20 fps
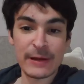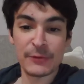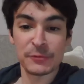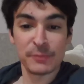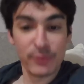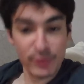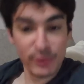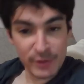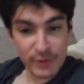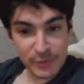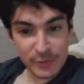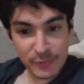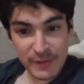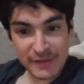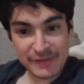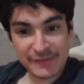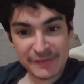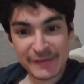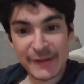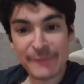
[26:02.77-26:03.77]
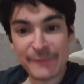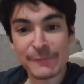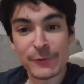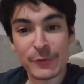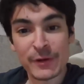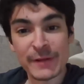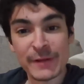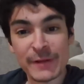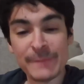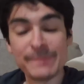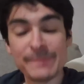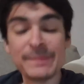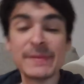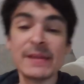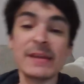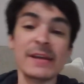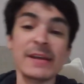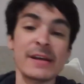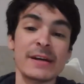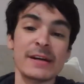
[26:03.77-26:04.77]
I was born and raised in Florida.
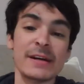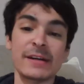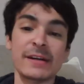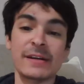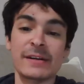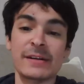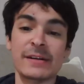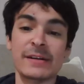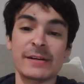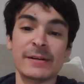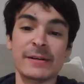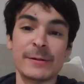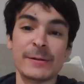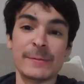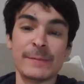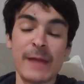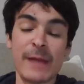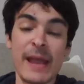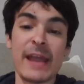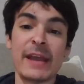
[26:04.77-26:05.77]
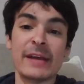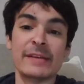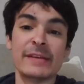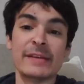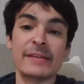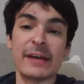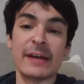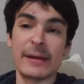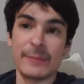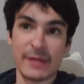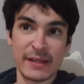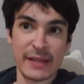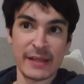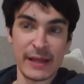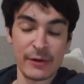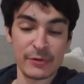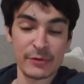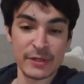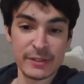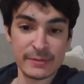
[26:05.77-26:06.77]
And I'm an
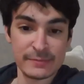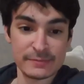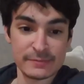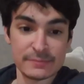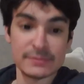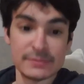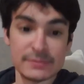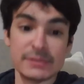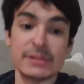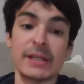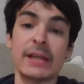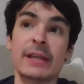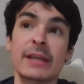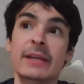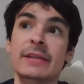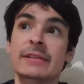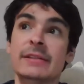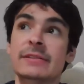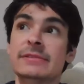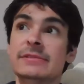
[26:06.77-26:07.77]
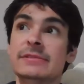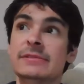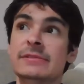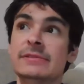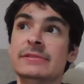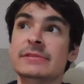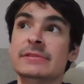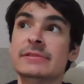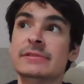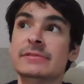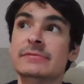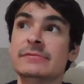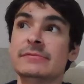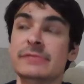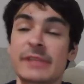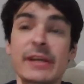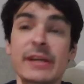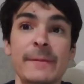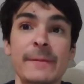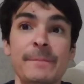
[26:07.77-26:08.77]
accountant. And
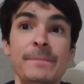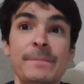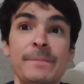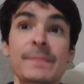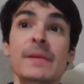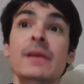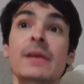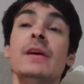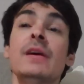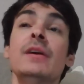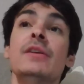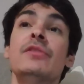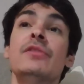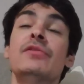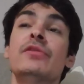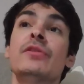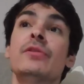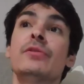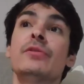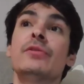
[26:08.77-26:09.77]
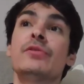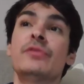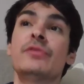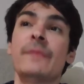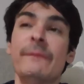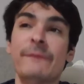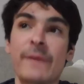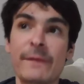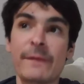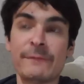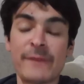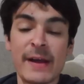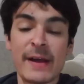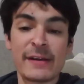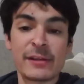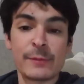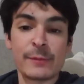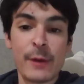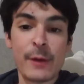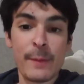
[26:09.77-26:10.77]
yeah. So some fun
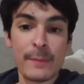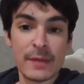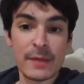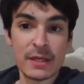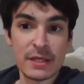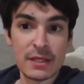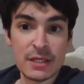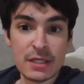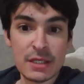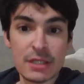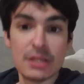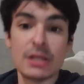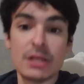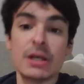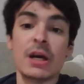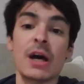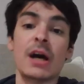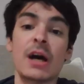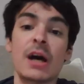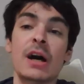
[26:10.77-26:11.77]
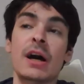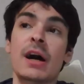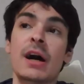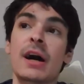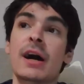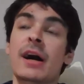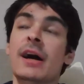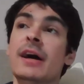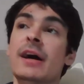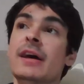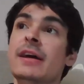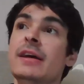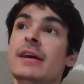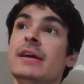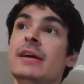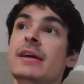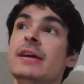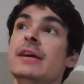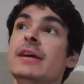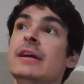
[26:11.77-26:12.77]
facts about me.
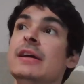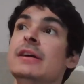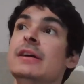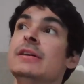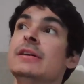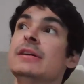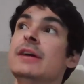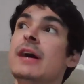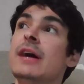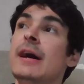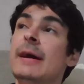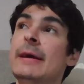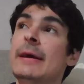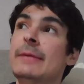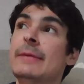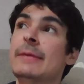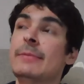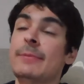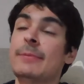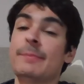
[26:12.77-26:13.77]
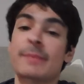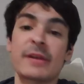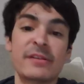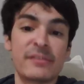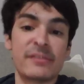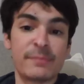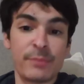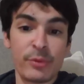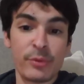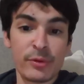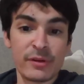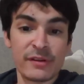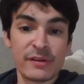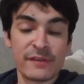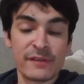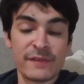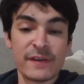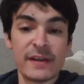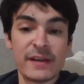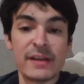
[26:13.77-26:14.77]
I am a big
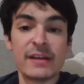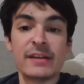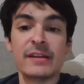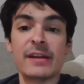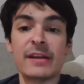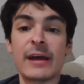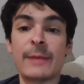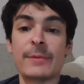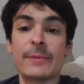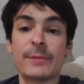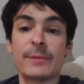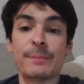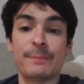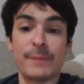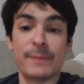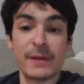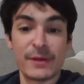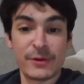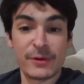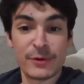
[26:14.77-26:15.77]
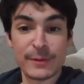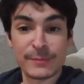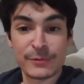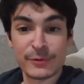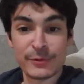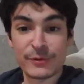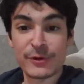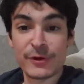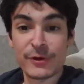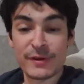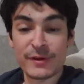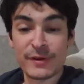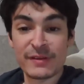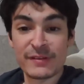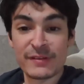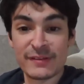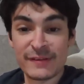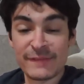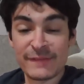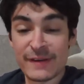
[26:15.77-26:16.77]
sports fan. I'm a big
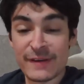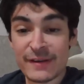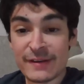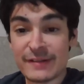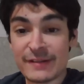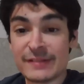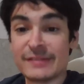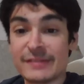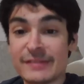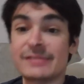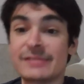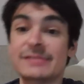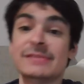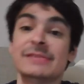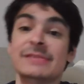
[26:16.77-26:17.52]
cryptocurrency fan.